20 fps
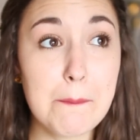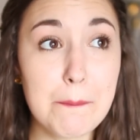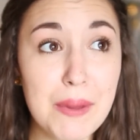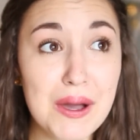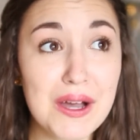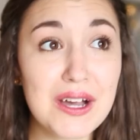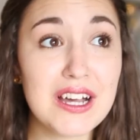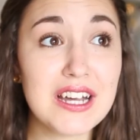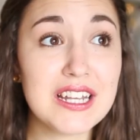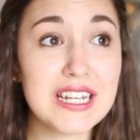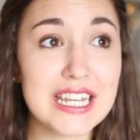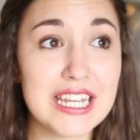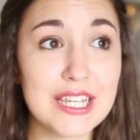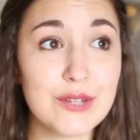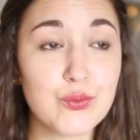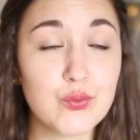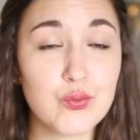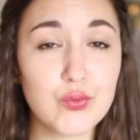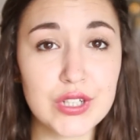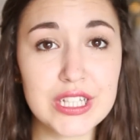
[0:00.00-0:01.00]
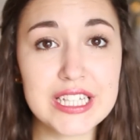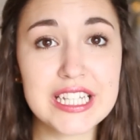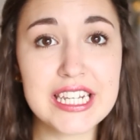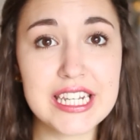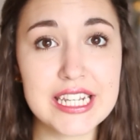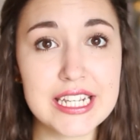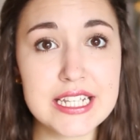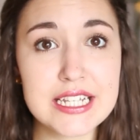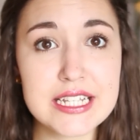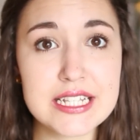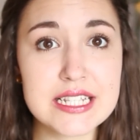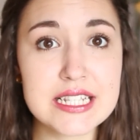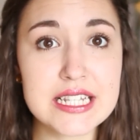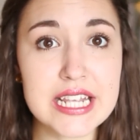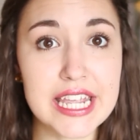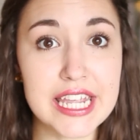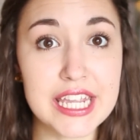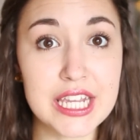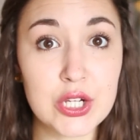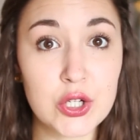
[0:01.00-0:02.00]
But it really is
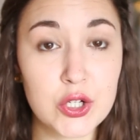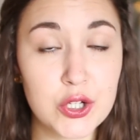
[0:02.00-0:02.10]
a